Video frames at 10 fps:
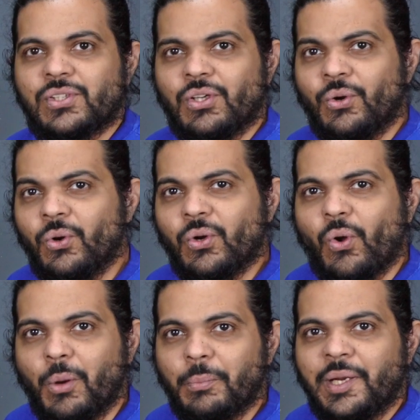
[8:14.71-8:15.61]
the whole
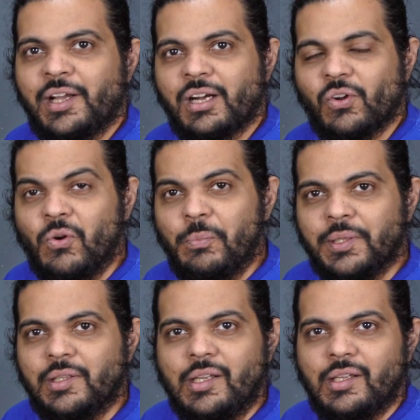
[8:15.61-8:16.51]
Kaun Banega
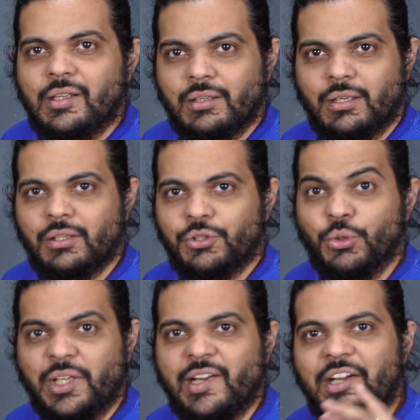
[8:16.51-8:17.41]
Crorepati
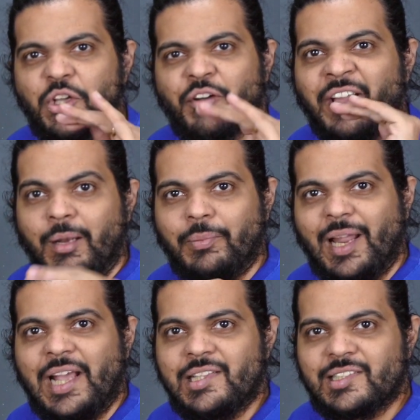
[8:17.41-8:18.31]
utility of
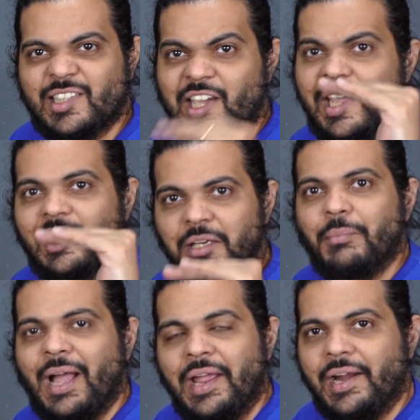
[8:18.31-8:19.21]
helpline scale
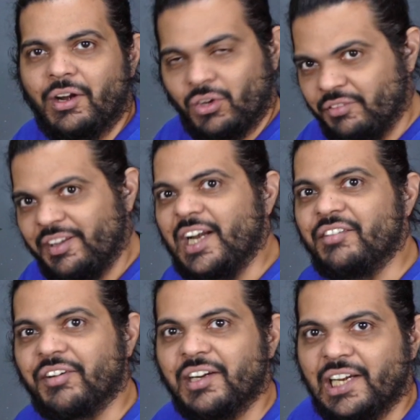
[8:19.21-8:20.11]
in my head on a very
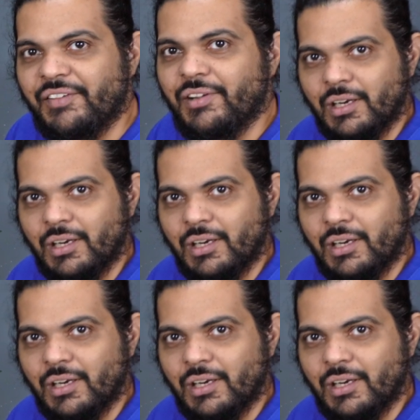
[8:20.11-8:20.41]
different level.